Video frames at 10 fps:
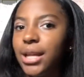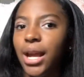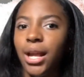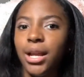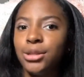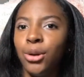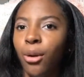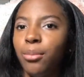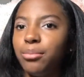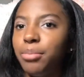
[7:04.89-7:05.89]
and it's
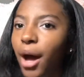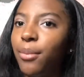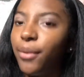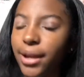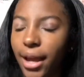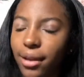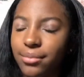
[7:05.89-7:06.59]
gonna pop one day.